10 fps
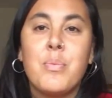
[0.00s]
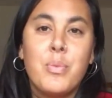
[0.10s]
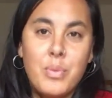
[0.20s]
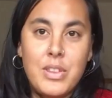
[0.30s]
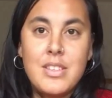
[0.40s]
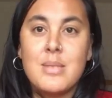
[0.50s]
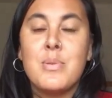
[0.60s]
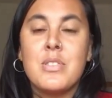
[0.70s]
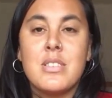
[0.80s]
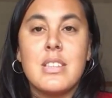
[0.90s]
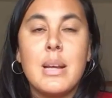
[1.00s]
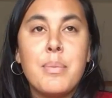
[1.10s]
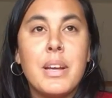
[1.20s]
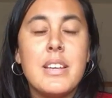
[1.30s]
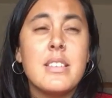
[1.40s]
with this person to that
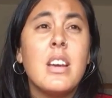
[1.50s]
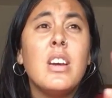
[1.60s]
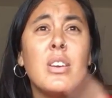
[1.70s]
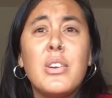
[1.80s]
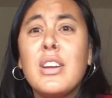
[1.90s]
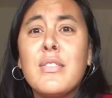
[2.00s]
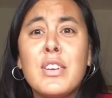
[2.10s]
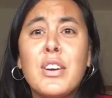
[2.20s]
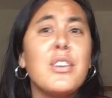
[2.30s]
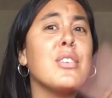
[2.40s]
place. You never know,